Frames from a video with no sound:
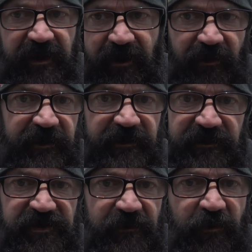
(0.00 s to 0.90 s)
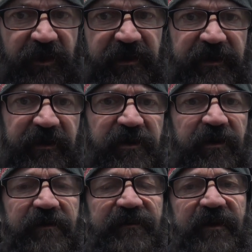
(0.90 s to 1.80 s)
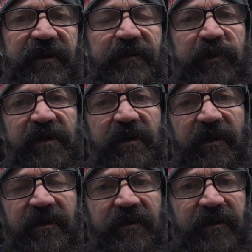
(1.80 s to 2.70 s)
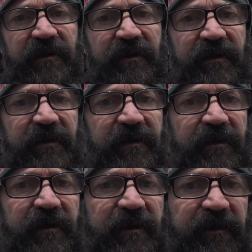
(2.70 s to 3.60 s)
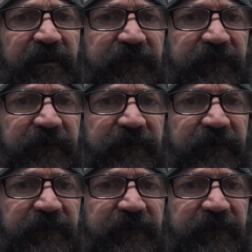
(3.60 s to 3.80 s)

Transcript: area, somewhere in there, you're going to find a plug. Uh,